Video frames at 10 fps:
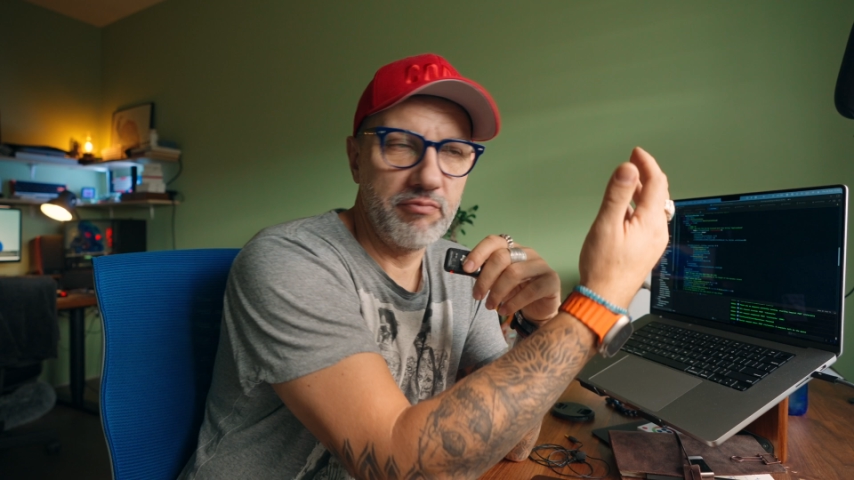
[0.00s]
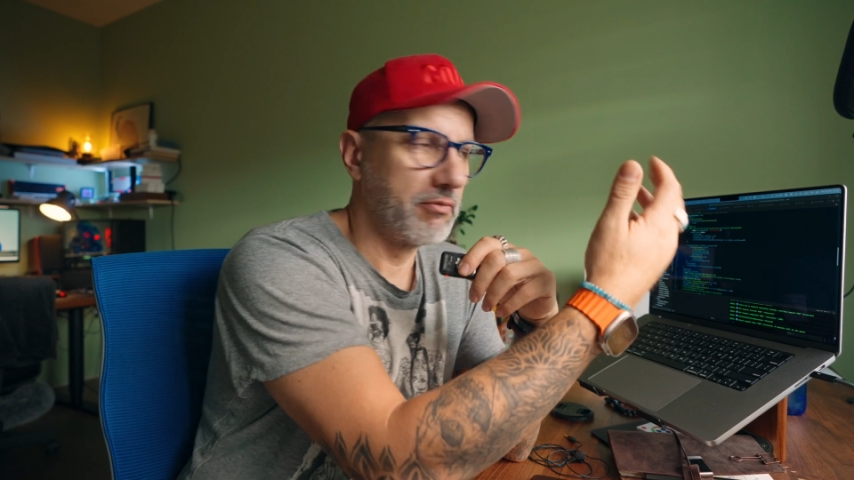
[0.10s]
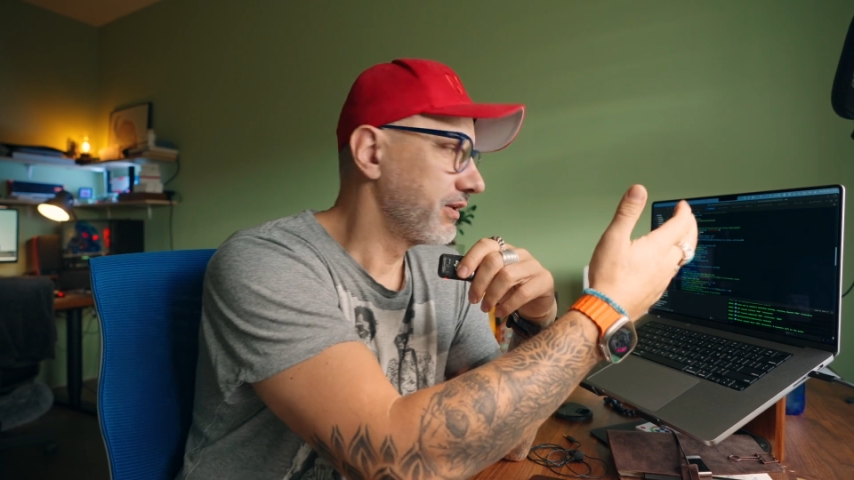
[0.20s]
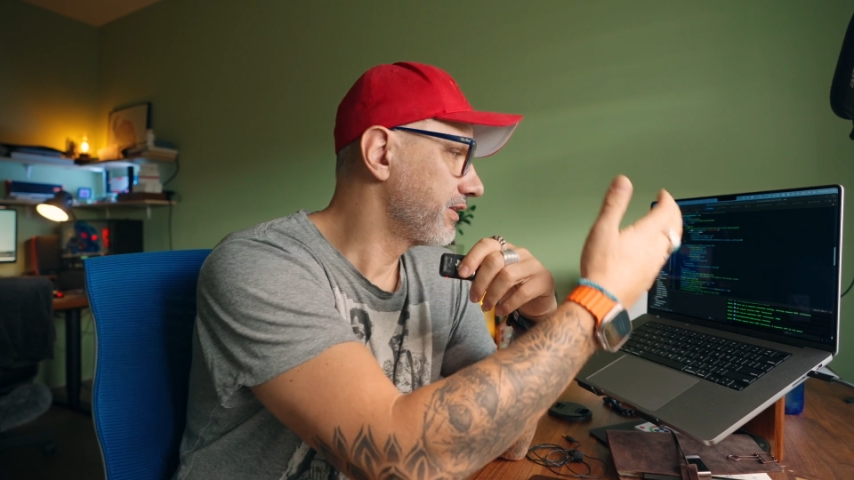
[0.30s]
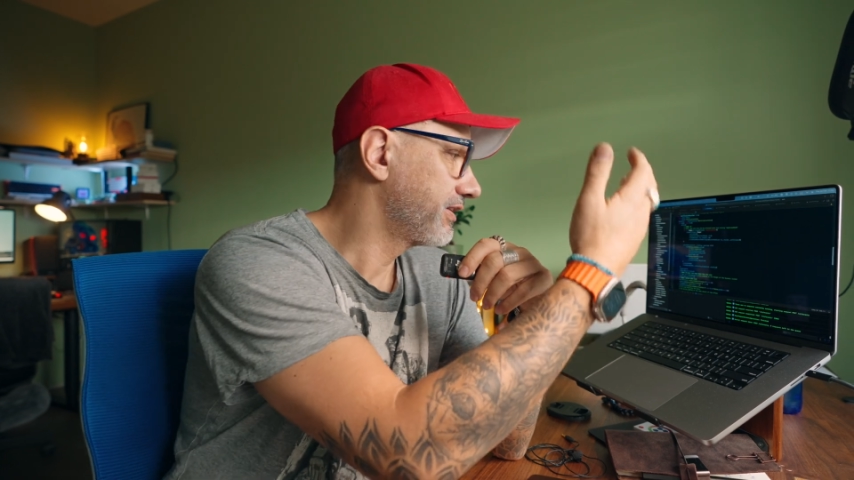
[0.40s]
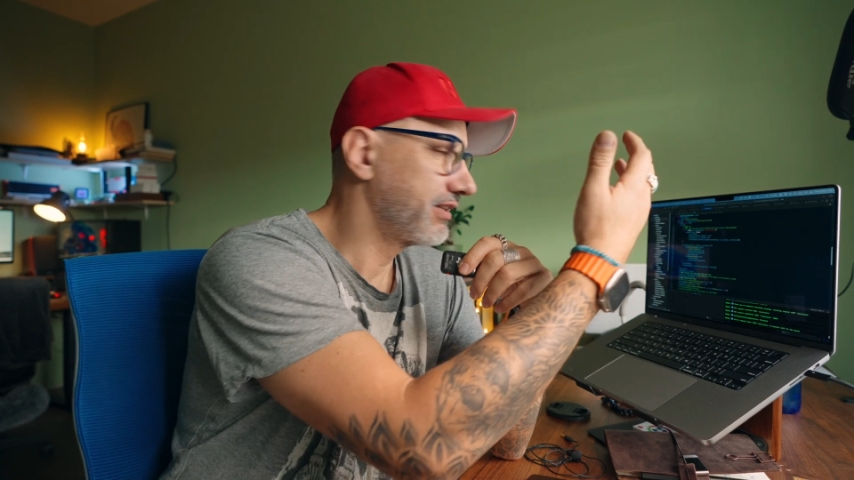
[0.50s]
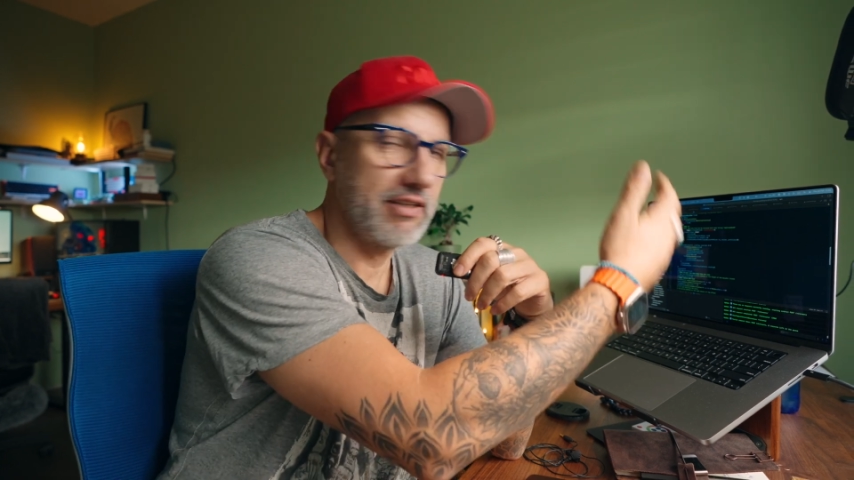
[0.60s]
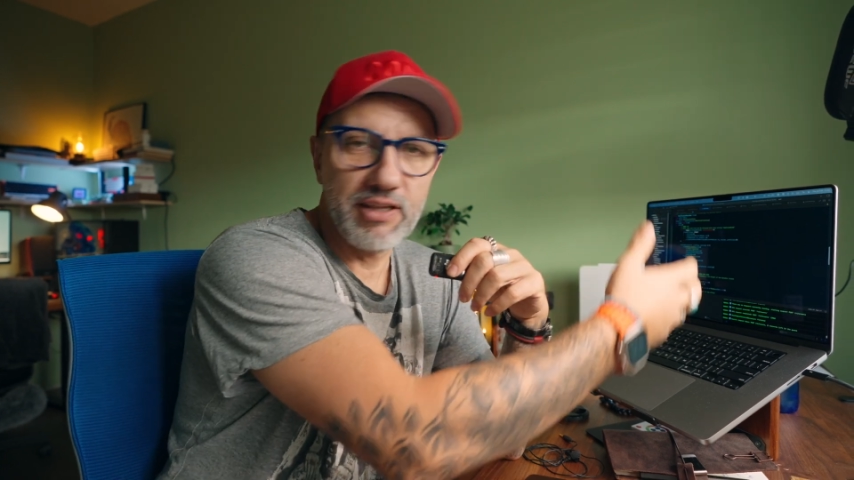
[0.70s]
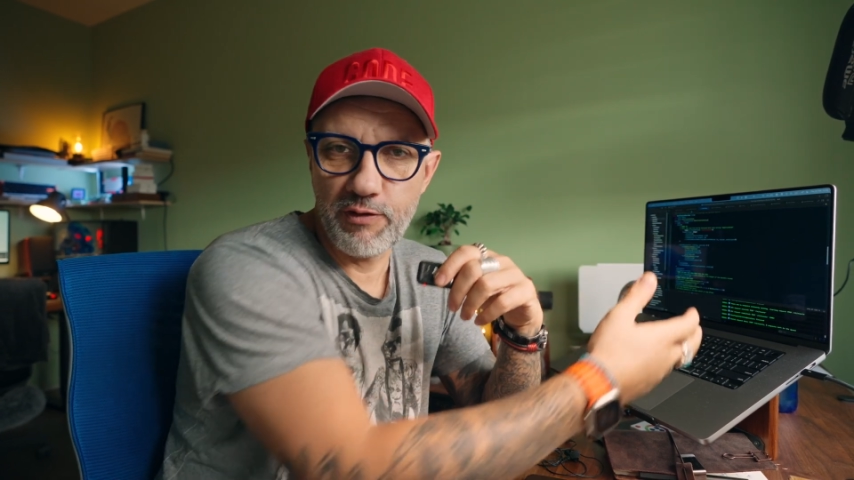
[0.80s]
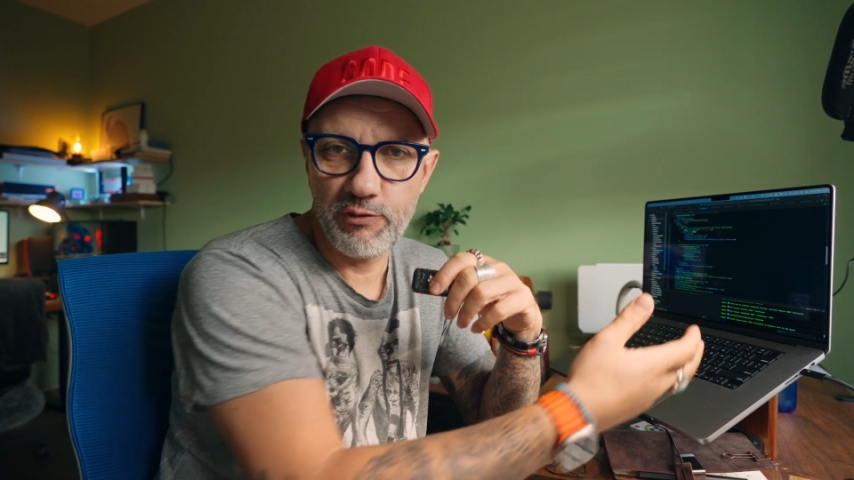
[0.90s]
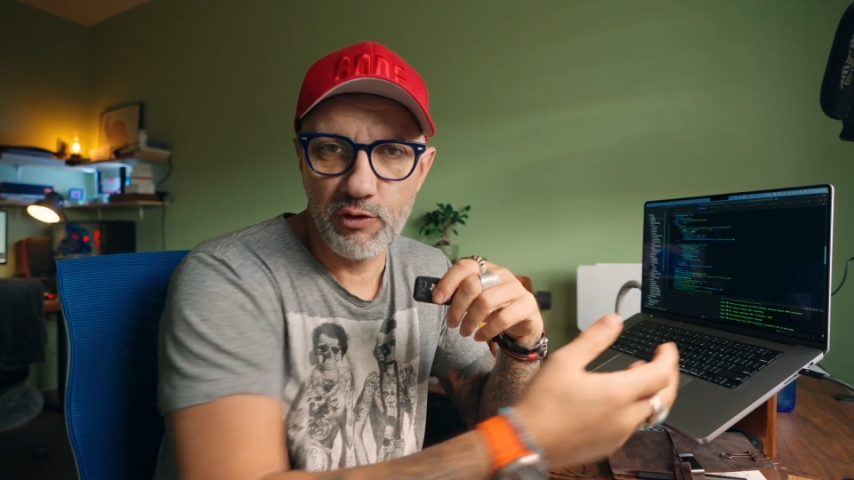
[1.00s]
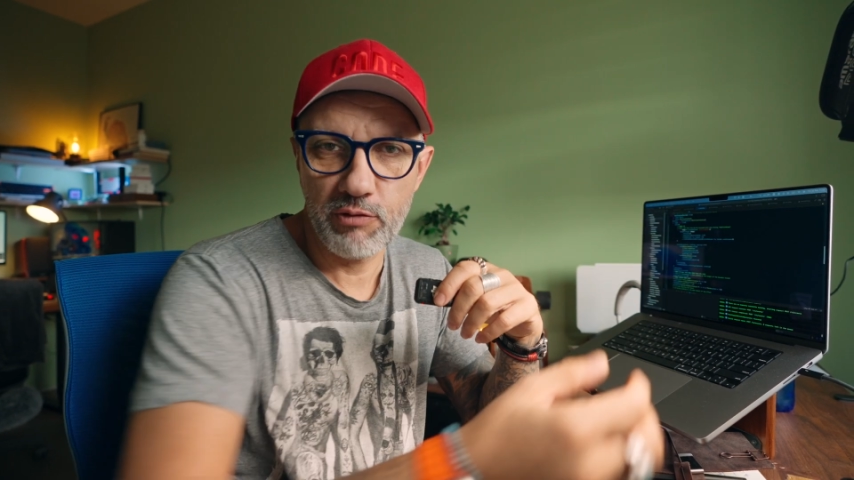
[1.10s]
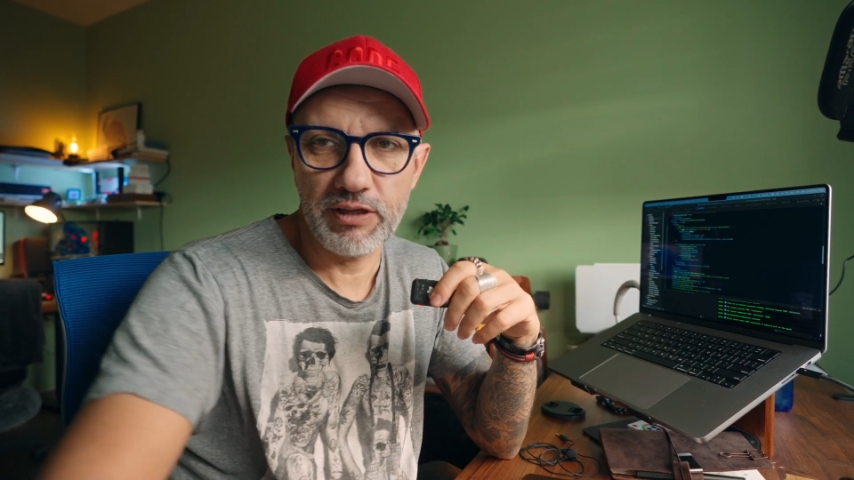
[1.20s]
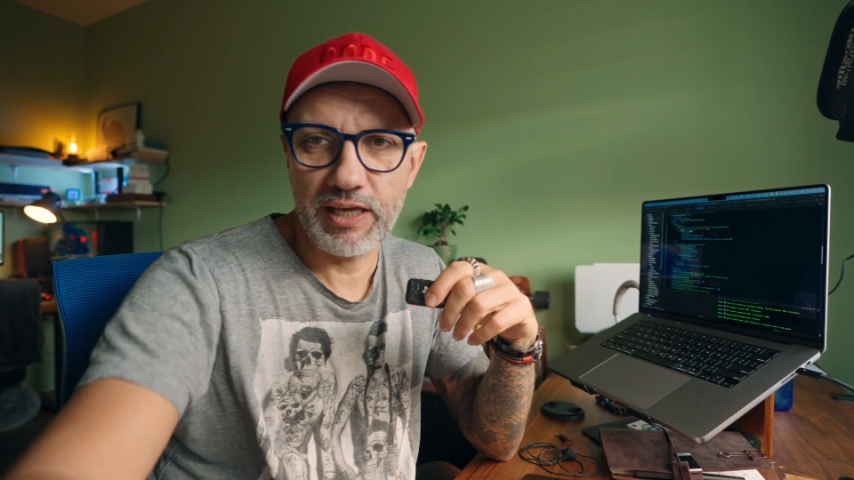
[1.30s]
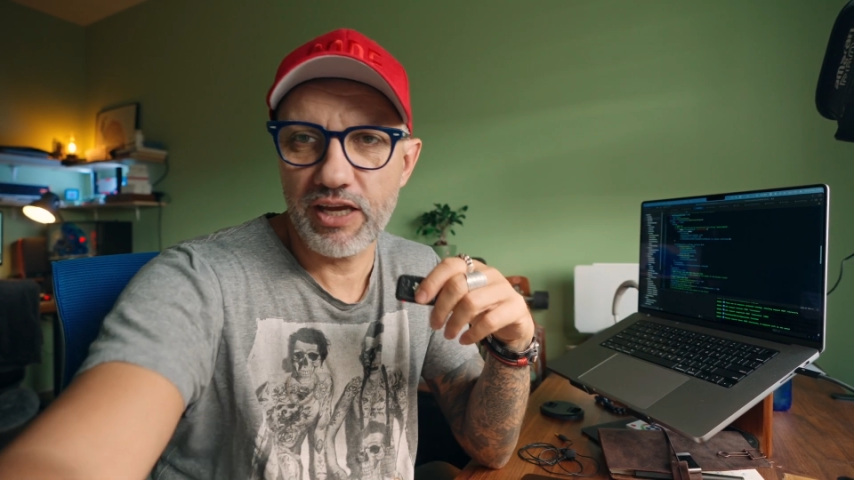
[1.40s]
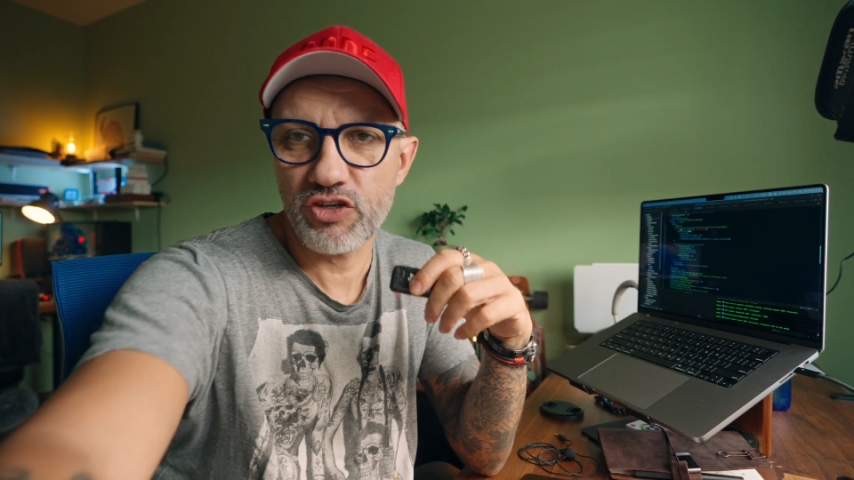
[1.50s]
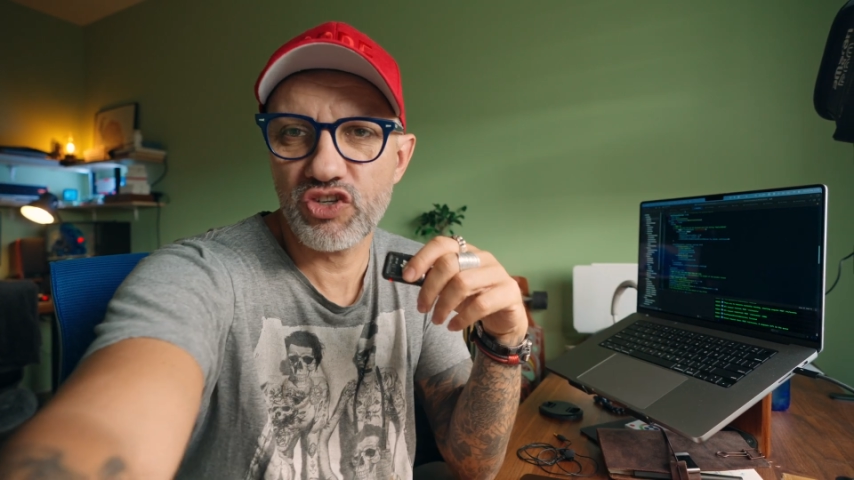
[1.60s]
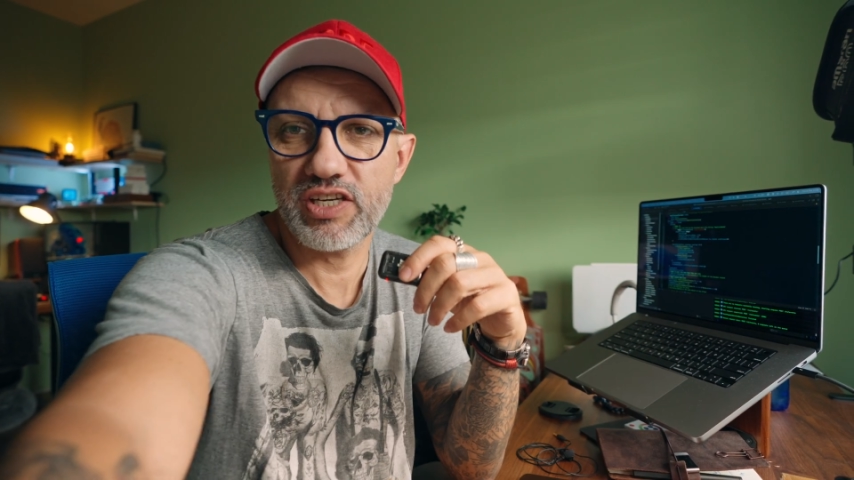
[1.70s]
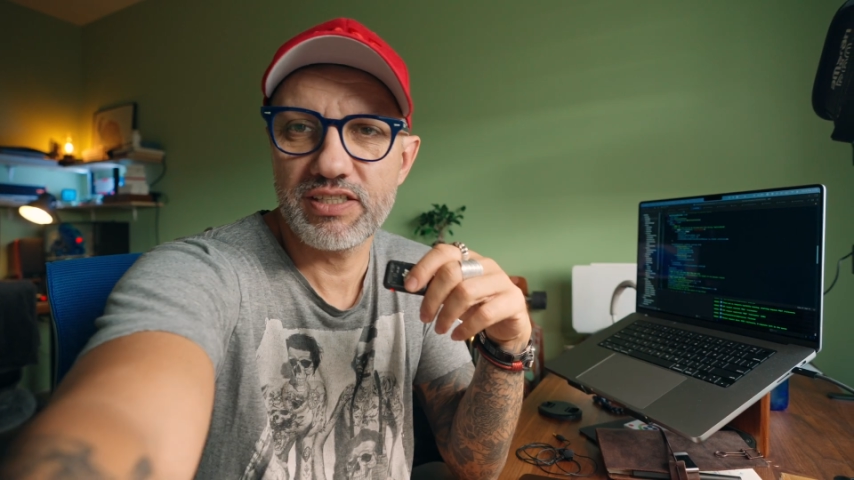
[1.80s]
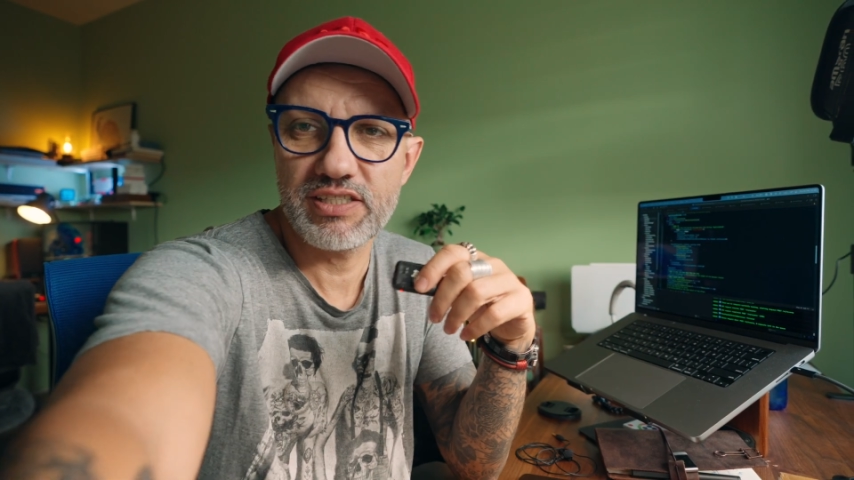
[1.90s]
build a few
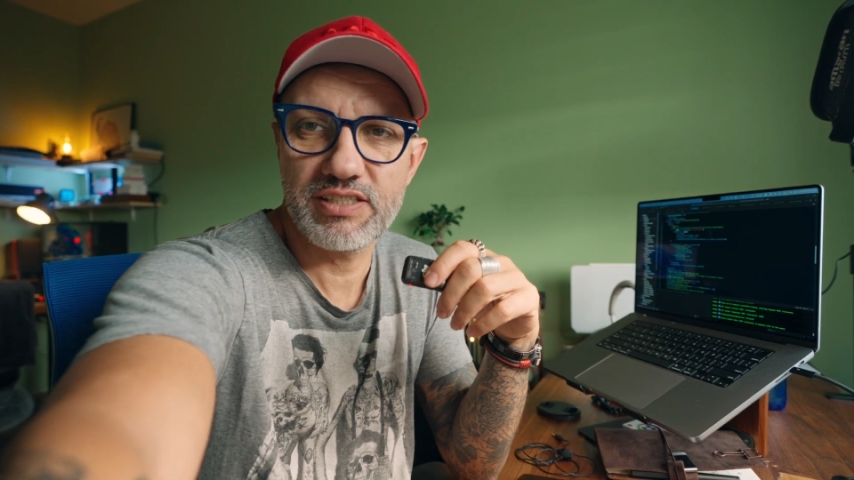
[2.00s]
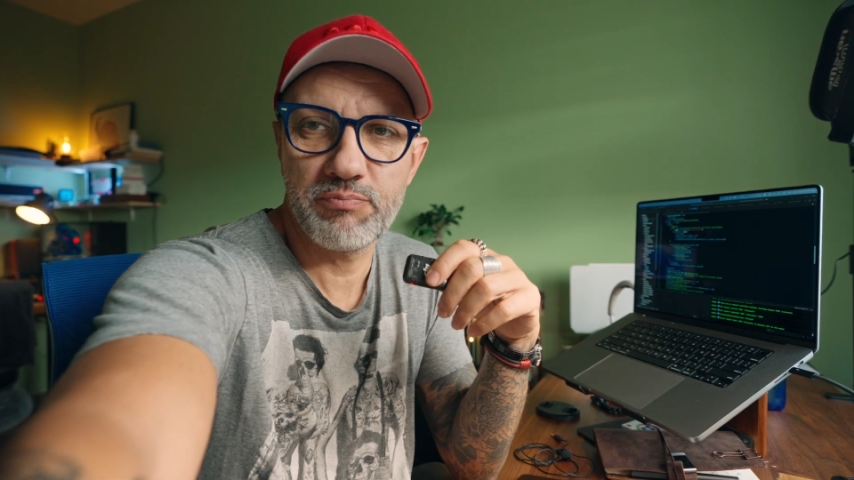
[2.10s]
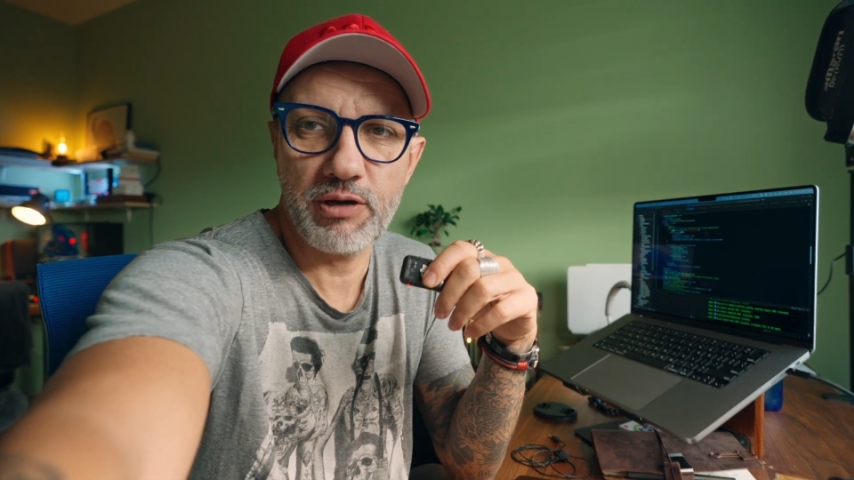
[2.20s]
applications,